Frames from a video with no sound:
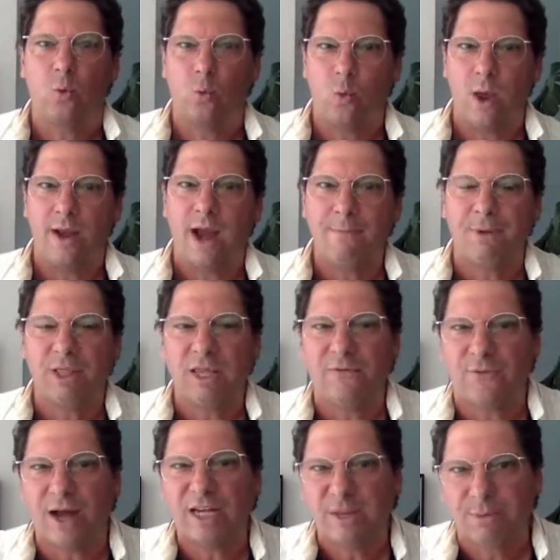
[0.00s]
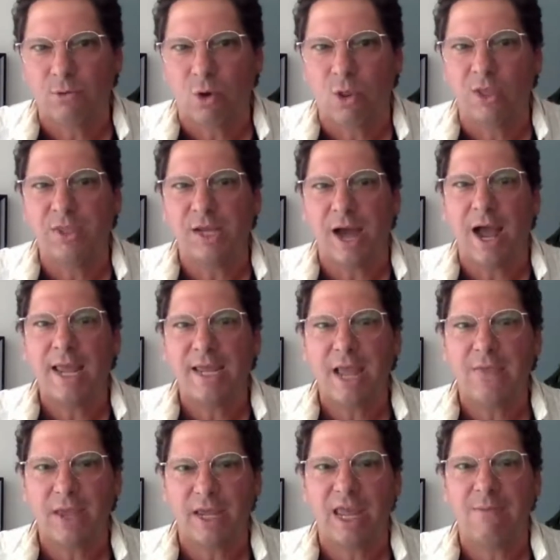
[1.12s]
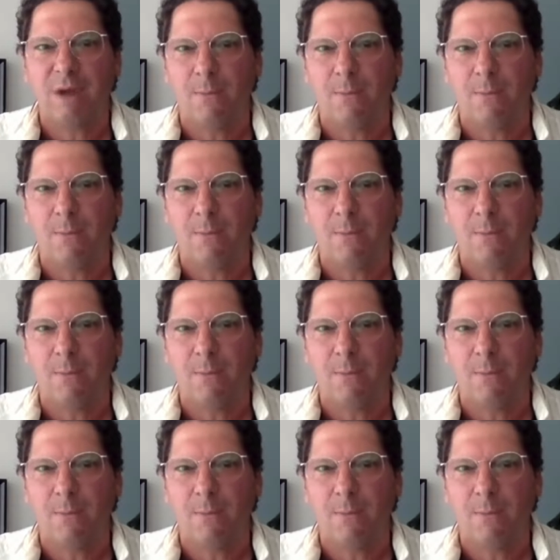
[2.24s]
and I believe Fatih Birol and the IEA that came